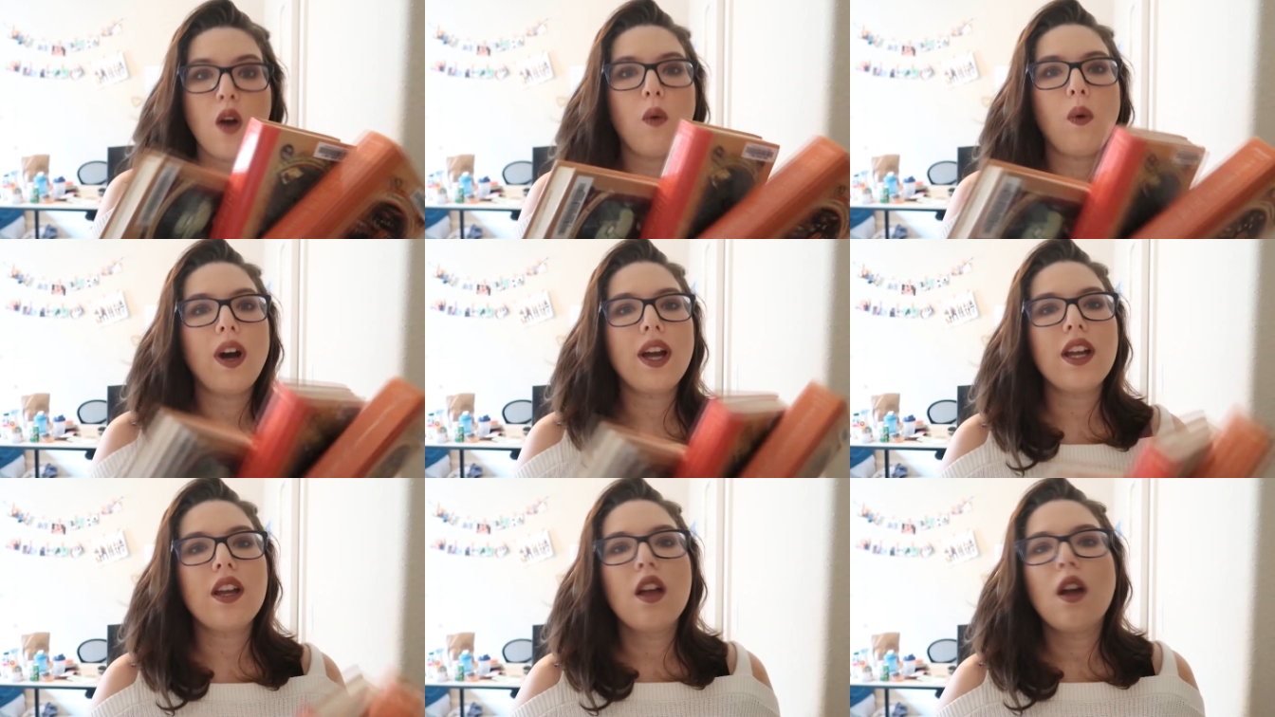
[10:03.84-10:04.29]

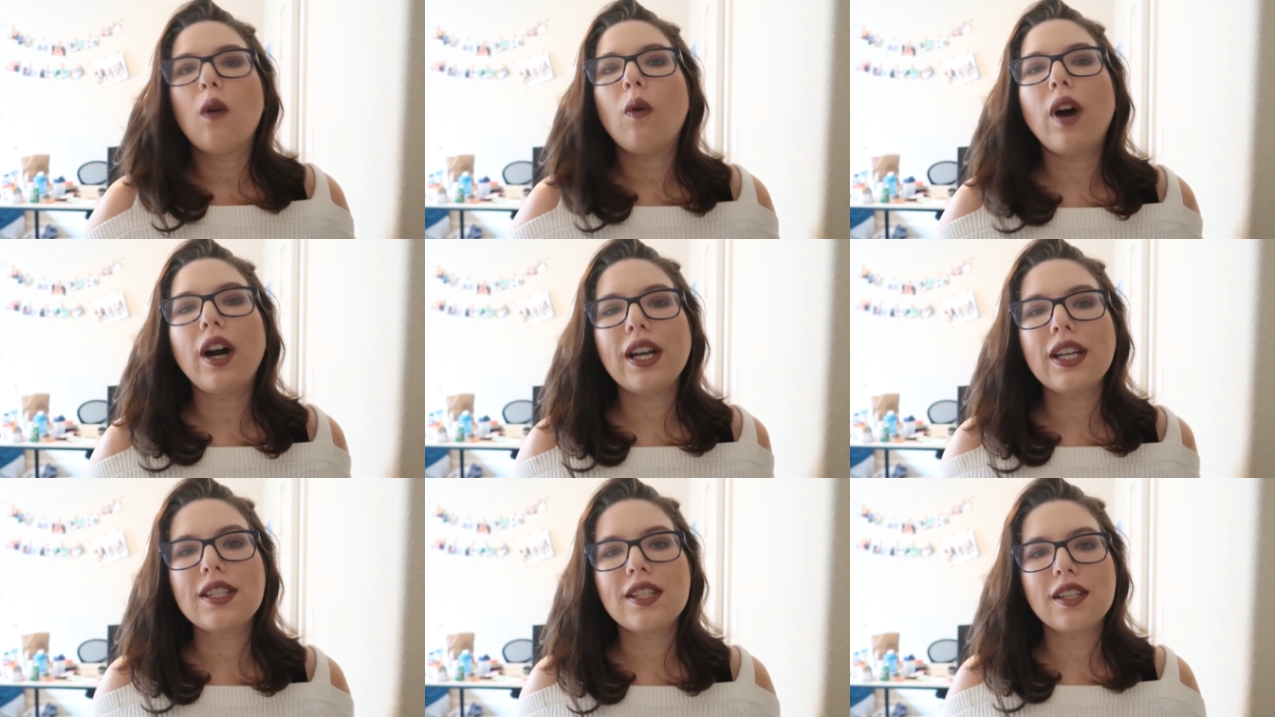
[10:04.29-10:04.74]

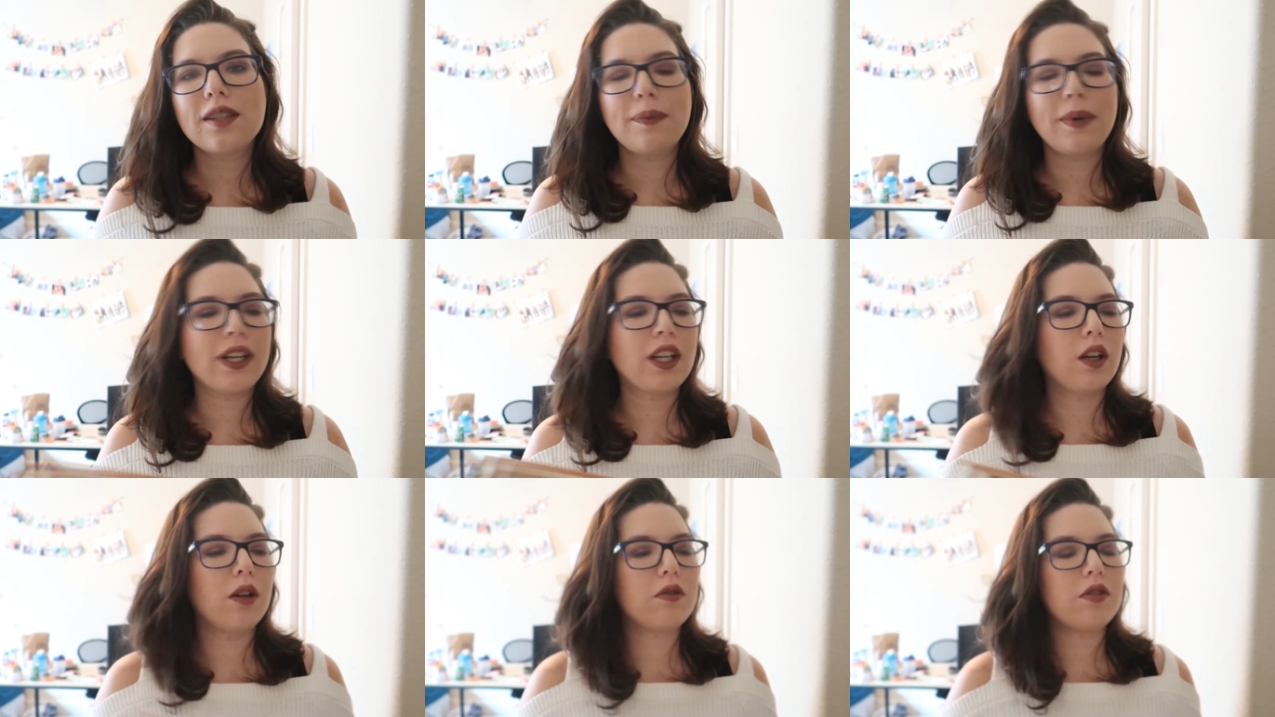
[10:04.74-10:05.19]
Why is this
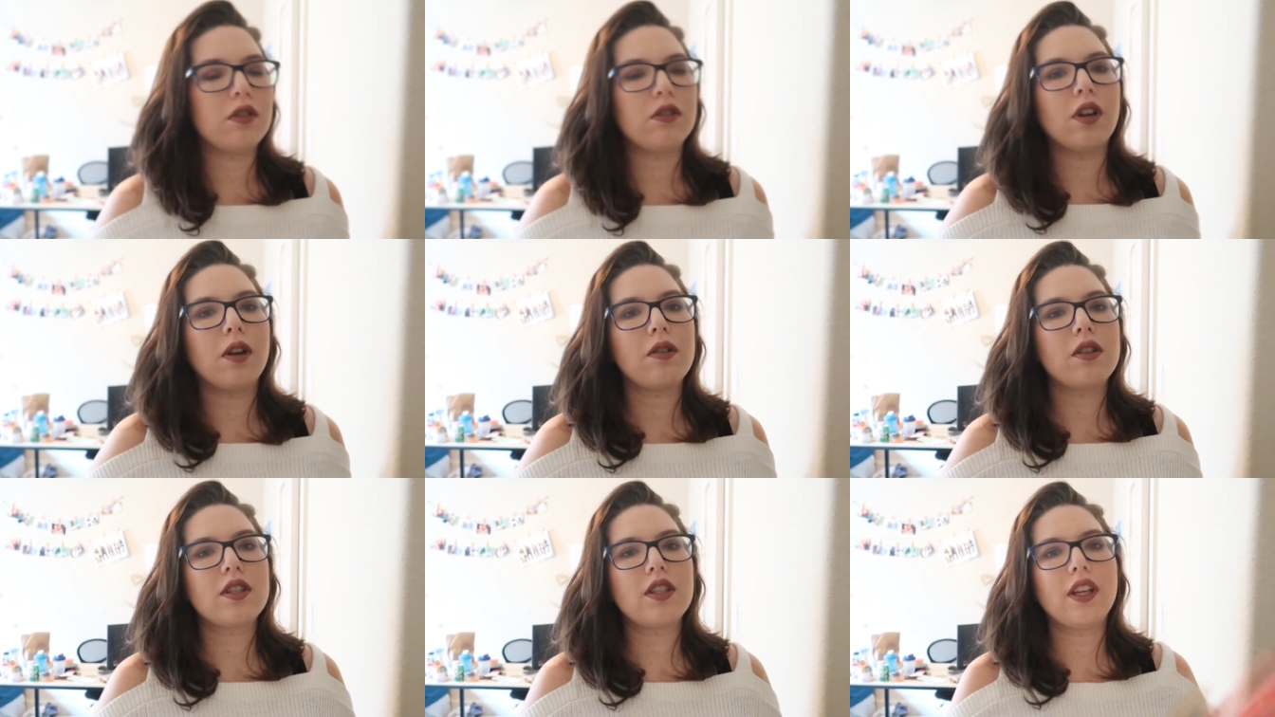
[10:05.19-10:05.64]
my
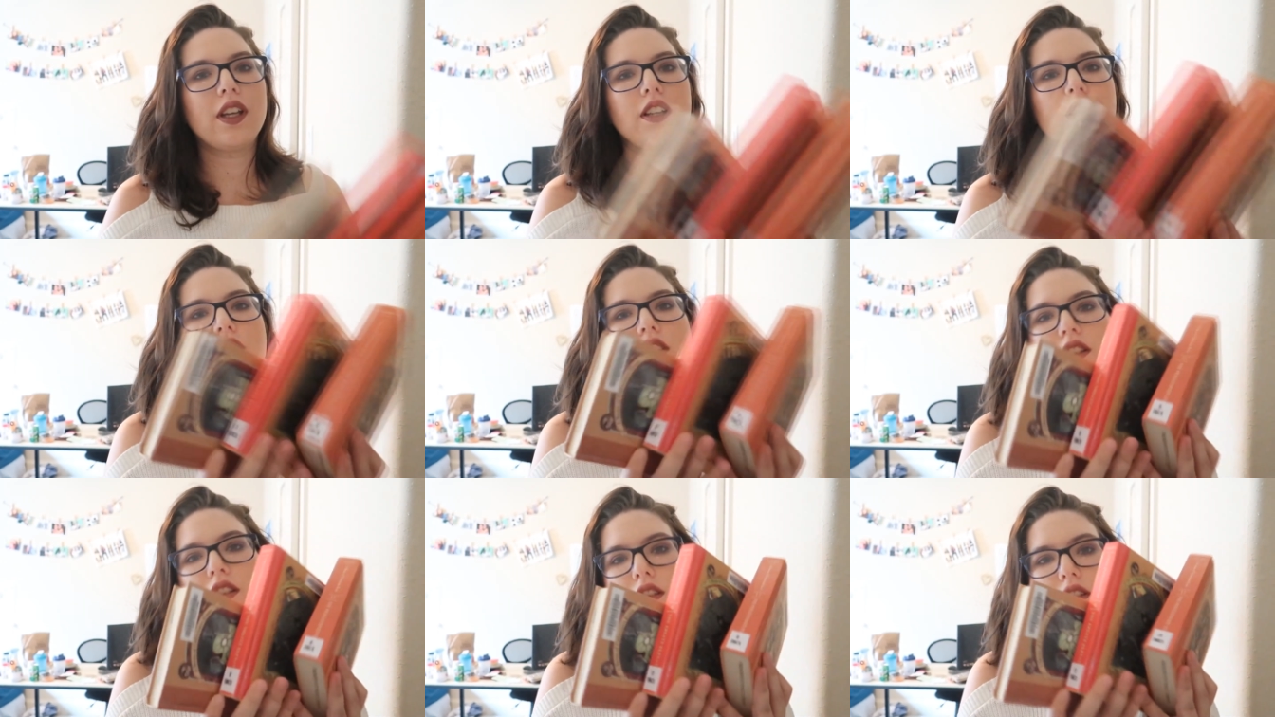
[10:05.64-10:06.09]
go-to? I just
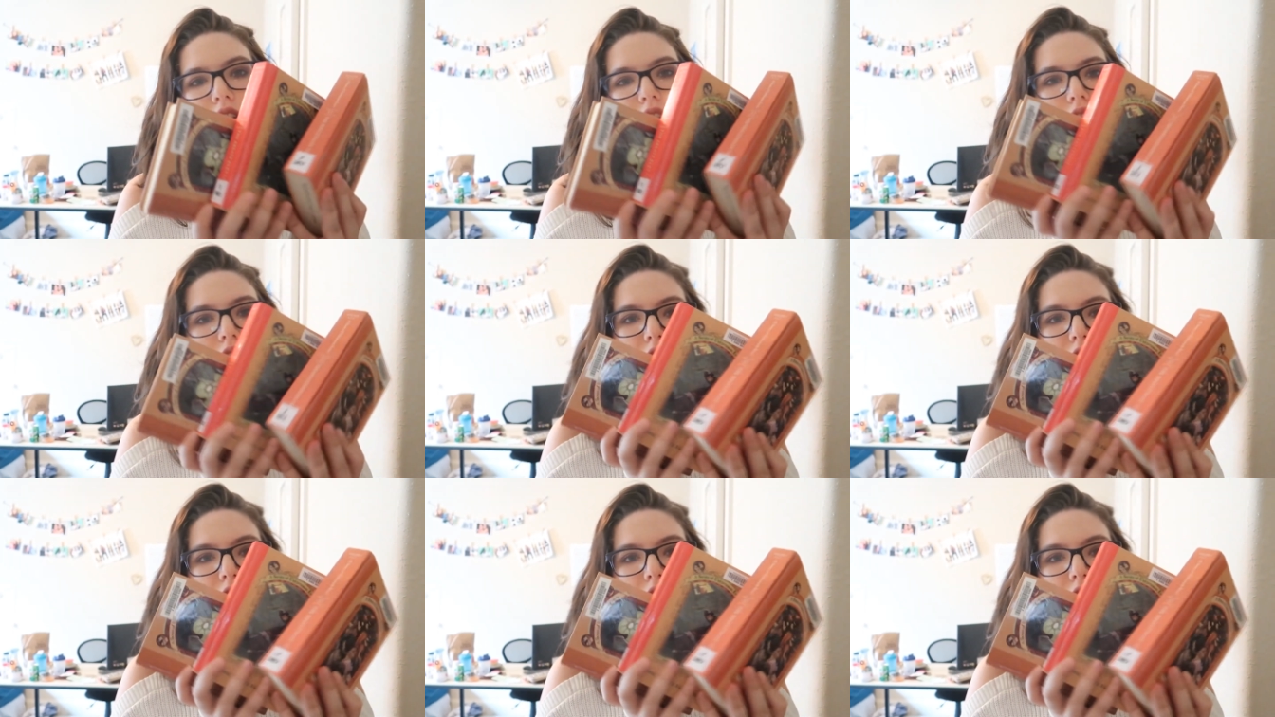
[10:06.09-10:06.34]
like just